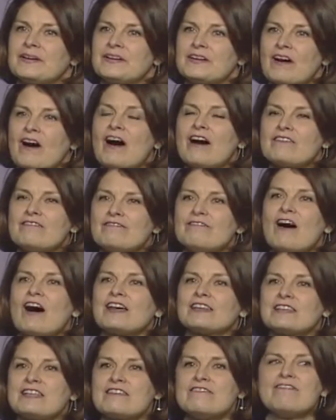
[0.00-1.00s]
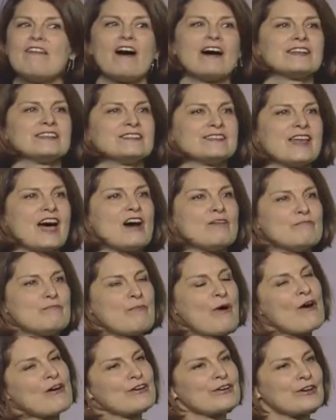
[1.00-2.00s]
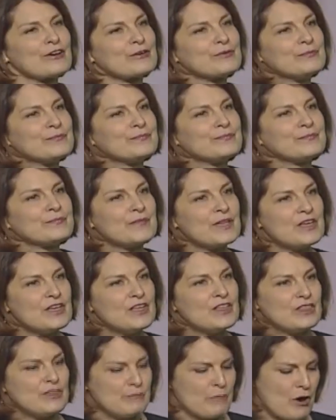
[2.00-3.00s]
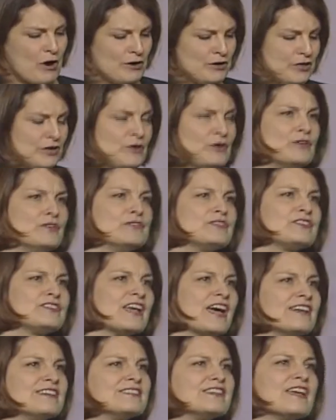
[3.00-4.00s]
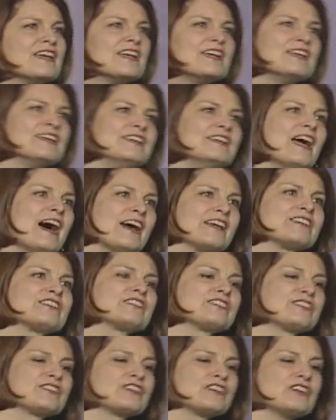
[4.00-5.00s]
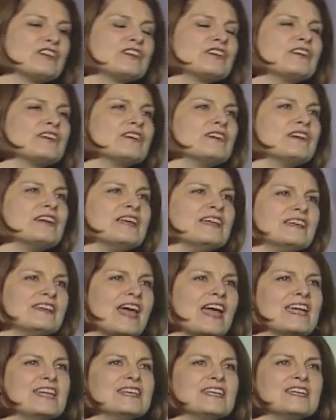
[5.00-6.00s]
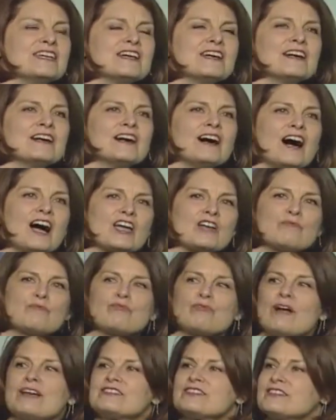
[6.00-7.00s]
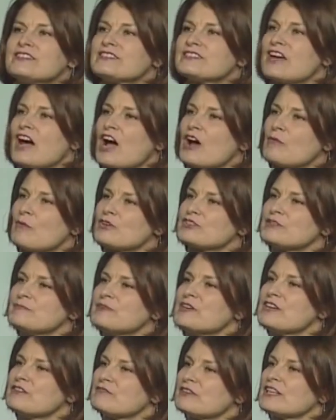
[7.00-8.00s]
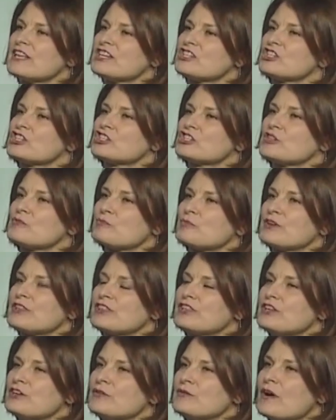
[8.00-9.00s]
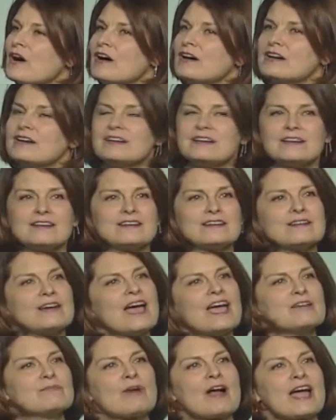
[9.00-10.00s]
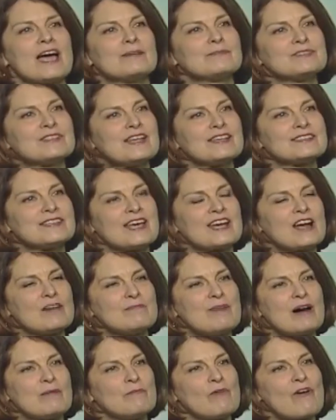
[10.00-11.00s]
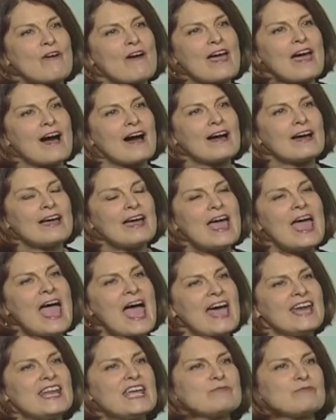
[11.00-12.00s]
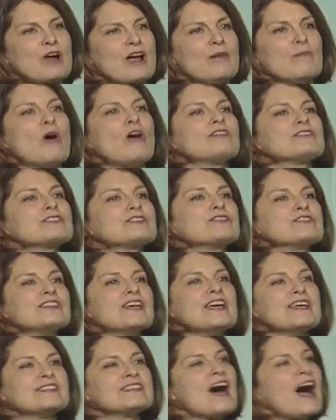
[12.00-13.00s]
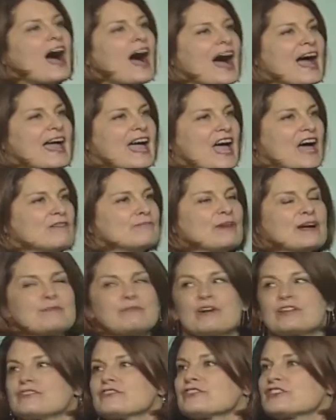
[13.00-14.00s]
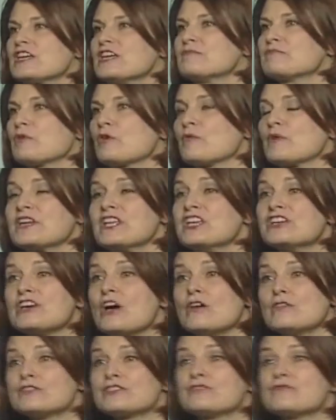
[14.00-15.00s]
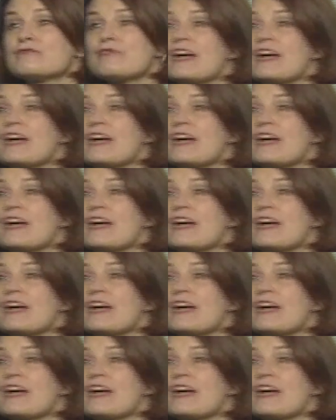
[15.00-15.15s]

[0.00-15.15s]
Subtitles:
God finally finds that partner. The partner who says, yes, Hineni, I am present, I want to be in relationship with you. Abraham says that on Mount Moriah. And Abraham also says, I am my brother's keeper, when he goes and